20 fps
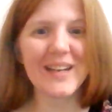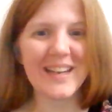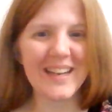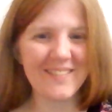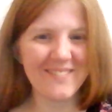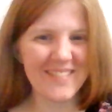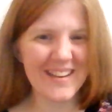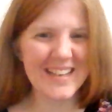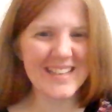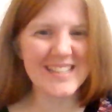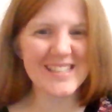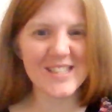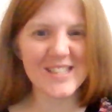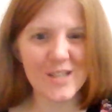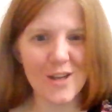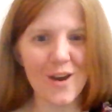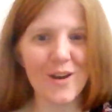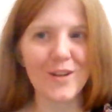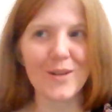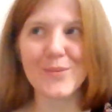and a very
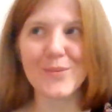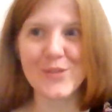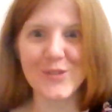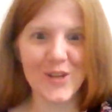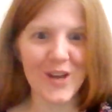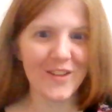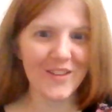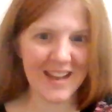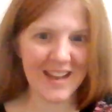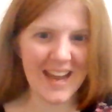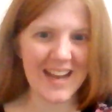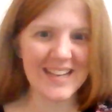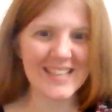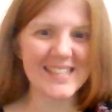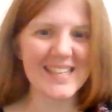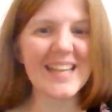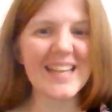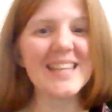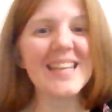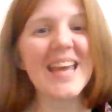Stockholm Söder
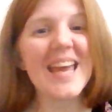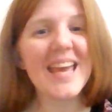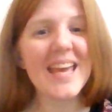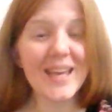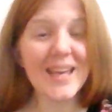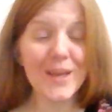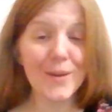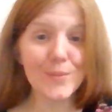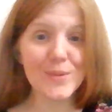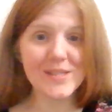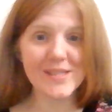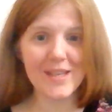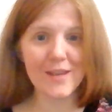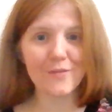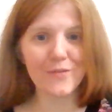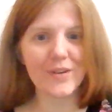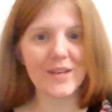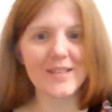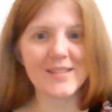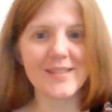accent. He would say,
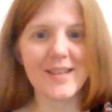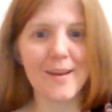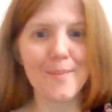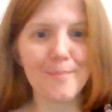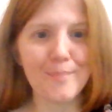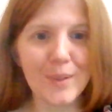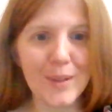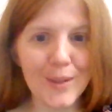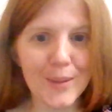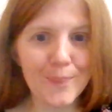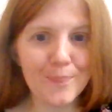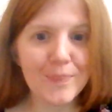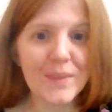for example,